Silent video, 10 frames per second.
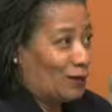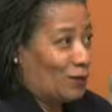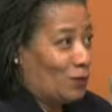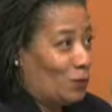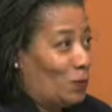
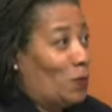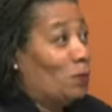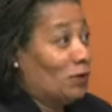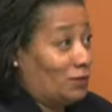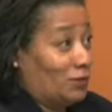child
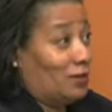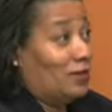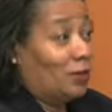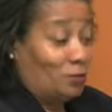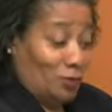tax credit
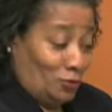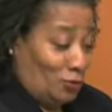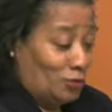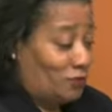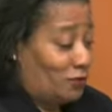
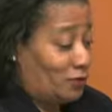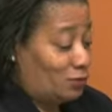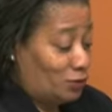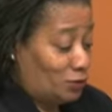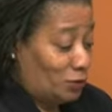$1,000 per
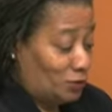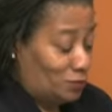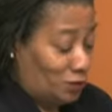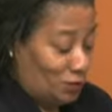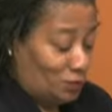child,
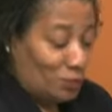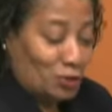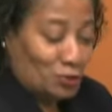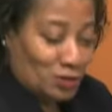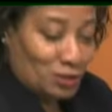and earned